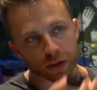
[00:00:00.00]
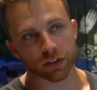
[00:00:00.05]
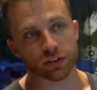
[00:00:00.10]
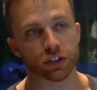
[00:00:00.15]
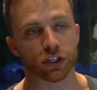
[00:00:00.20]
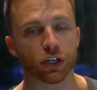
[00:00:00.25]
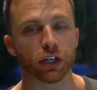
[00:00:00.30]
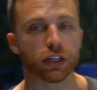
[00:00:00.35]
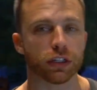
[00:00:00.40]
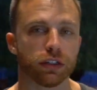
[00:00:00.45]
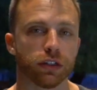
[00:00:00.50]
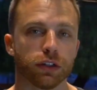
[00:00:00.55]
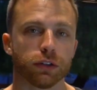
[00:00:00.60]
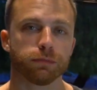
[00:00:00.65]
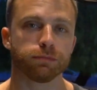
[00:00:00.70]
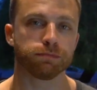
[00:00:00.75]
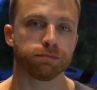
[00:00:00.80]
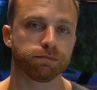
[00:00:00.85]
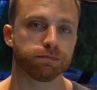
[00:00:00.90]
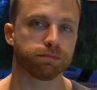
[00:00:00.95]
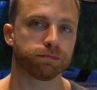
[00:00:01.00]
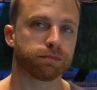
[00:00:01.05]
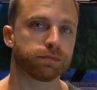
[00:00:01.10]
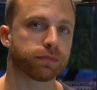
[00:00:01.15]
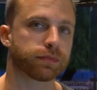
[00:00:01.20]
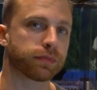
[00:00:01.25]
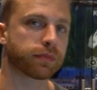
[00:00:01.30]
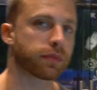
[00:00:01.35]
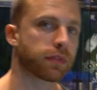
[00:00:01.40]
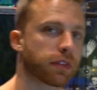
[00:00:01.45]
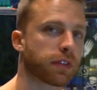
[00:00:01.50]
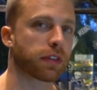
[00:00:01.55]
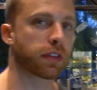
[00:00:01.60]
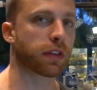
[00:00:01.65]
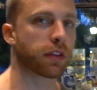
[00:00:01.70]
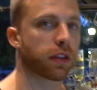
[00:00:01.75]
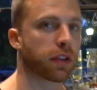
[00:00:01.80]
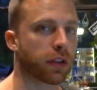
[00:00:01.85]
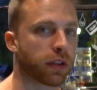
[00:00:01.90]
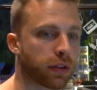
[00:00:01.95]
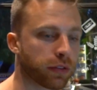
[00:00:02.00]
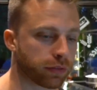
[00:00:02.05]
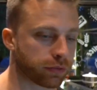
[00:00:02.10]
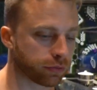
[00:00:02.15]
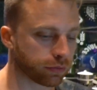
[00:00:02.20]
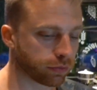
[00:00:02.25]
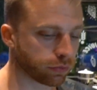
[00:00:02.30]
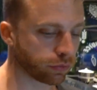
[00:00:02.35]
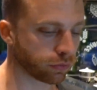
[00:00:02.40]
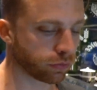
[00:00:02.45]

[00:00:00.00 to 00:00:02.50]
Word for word: It's good, dude. I'm gonna try a little bit of